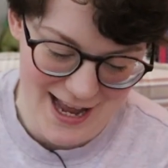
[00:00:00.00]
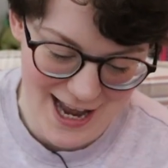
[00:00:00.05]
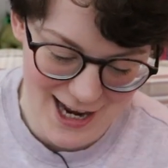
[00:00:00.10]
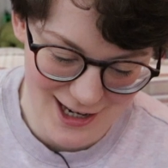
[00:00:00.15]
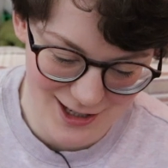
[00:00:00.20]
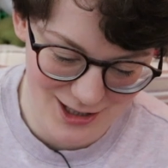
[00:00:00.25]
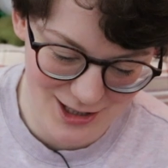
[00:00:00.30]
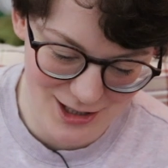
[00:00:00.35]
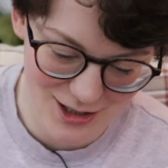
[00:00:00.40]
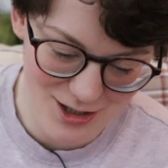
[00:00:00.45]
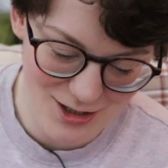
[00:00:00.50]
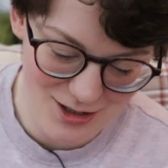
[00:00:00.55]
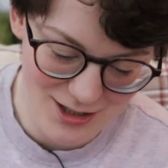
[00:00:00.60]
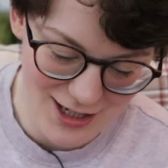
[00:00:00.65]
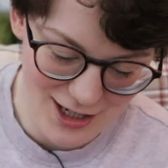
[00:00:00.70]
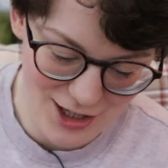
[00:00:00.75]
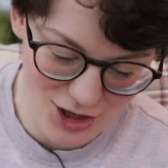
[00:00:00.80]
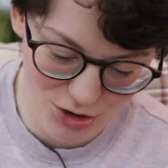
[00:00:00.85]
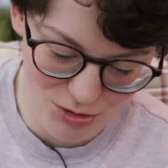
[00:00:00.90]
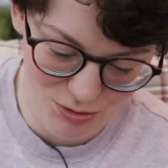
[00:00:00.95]
head? There's
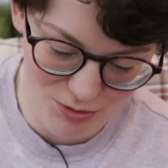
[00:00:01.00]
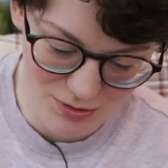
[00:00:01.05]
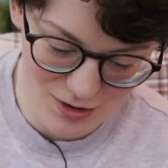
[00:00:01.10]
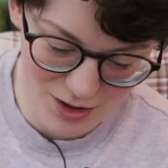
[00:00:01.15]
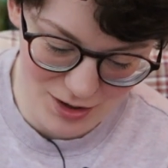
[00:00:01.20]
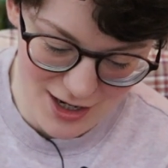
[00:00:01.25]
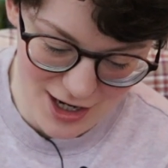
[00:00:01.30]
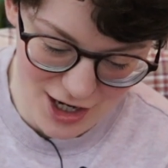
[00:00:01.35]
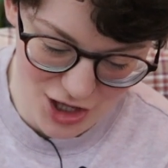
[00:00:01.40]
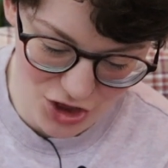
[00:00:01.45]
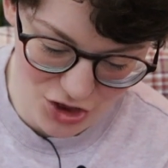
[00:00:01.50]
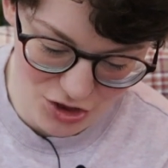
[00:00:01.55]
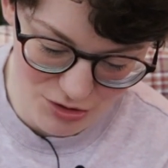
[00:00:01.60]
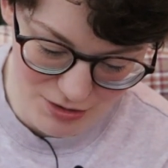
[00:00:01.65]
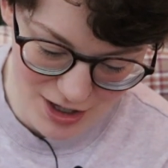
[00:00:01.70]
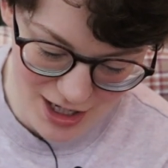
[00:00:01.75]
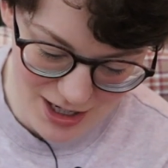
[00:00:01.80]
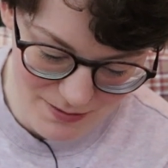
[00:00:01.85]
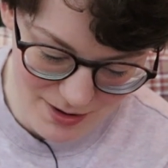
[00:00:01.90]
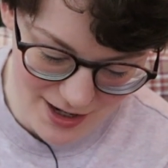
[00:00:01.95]
like
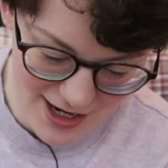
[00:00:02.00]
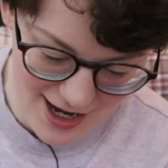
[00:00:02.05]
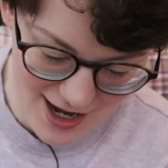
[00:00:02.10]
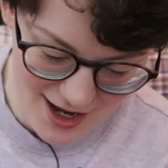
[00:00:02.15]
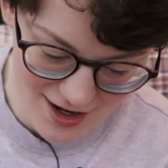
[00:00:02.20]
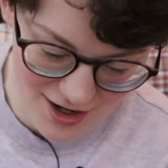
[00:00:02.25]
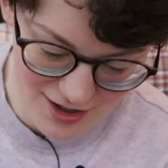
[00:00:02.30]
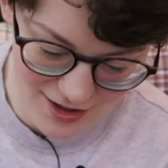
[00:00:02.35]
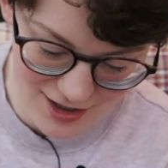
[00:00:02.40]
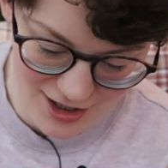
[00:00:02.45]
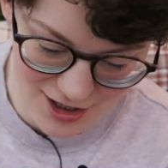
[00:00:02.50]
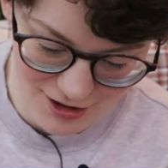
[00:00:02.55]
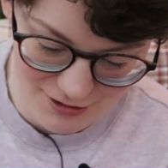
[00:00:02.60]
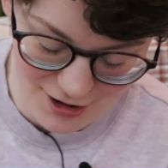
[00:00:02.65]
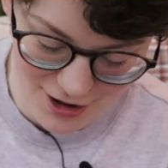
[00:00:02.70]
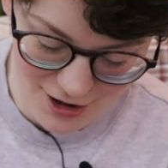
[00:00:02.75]
three bananas in the